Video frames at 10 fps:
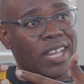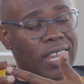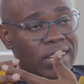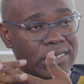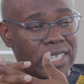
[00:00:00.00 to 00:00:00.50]

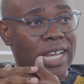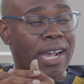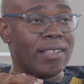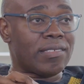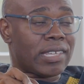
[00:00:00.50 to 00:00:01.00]
Last year, the
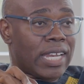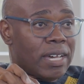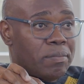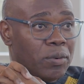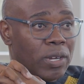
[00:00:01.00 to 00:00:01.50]

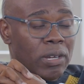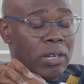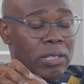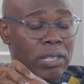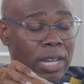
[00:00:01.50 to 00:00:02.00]

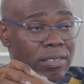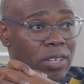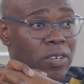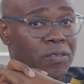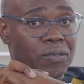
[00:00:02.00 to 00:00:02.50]

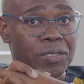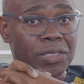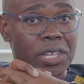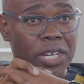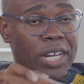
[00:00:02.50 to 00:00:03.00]
Council of
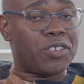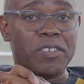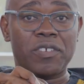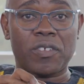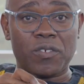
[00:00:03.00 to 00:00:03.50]
the Great
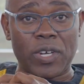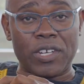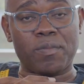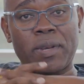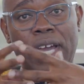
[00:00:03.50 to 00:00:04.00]
University of
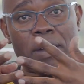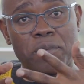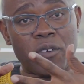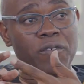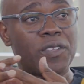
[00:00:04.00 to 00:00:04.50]
Johannesburg
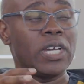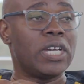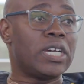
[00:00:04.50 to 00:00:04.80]
approved